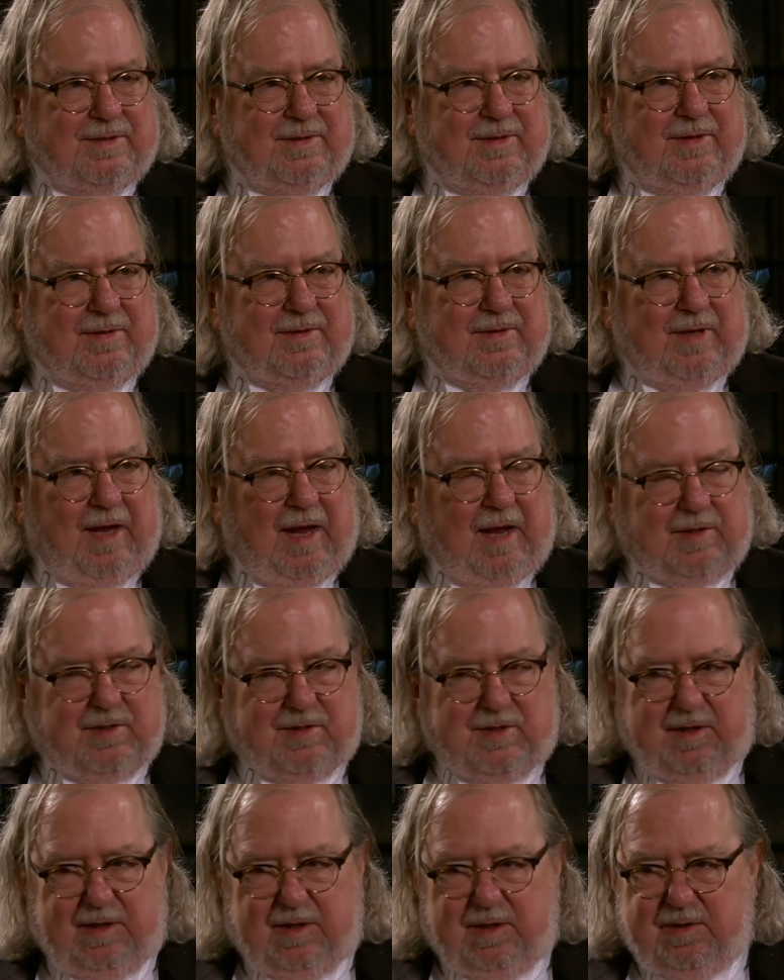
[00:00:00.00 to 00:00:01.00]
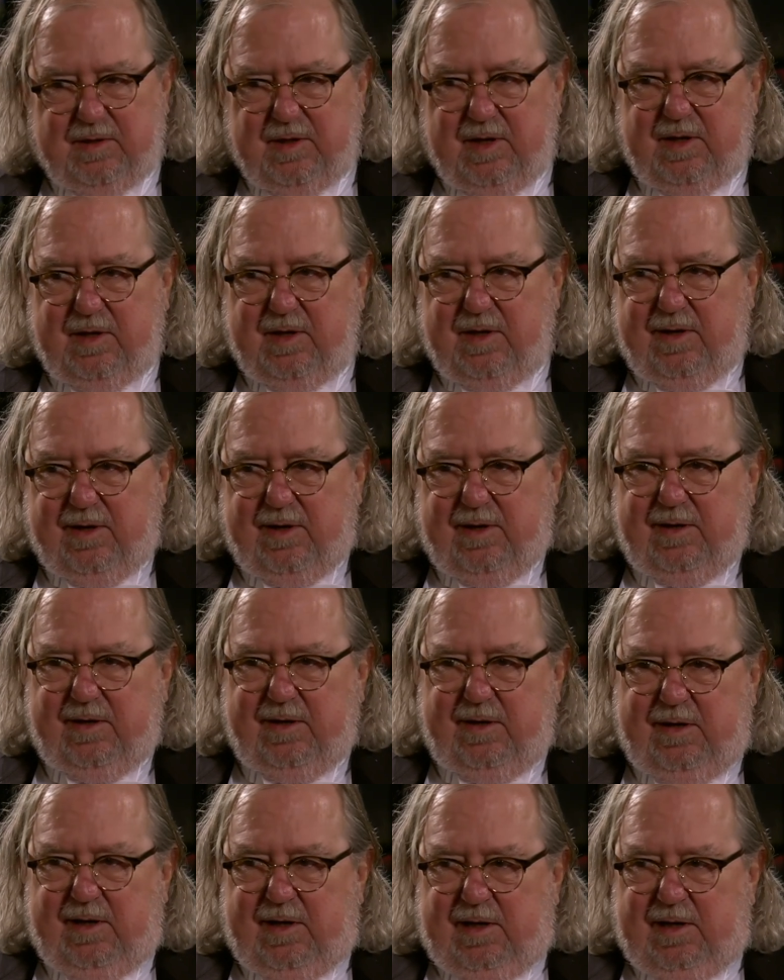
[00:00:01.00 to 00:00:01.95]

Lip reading: and the dancing, and then